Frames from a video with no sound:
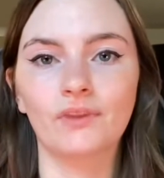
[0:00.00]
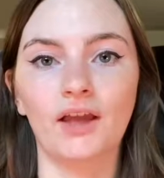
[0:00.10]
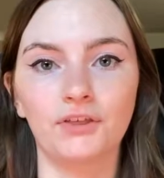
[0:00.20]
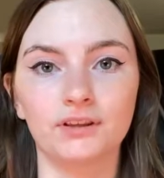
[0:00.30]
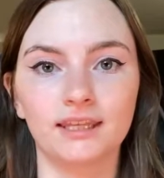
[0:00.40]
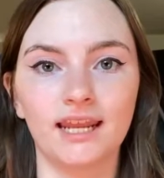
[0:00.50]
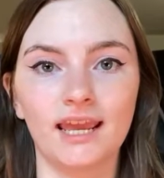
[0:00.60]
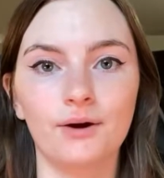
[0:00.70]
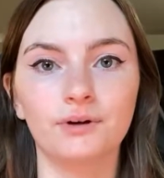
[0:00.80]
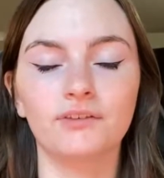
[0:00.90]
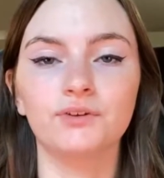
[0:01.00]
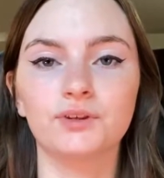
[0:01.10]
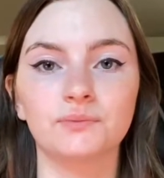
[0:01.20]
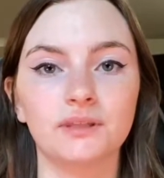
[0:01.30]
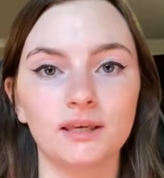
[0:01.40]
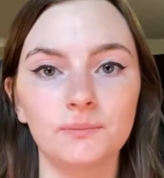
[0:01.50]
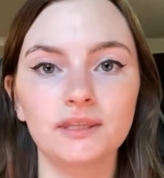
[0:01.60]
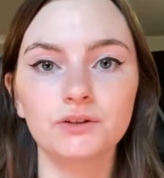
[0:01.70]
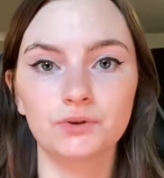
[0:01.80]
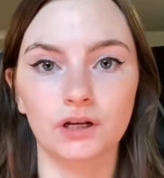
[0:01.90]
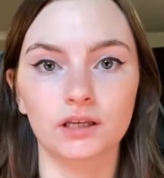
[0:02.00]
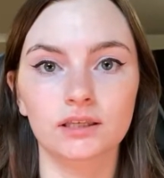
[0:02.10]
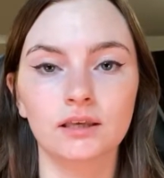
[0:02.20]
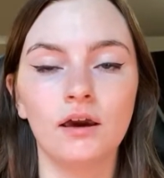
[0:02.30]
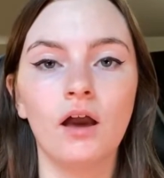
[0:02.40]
I thought today I would give you some tips and tricks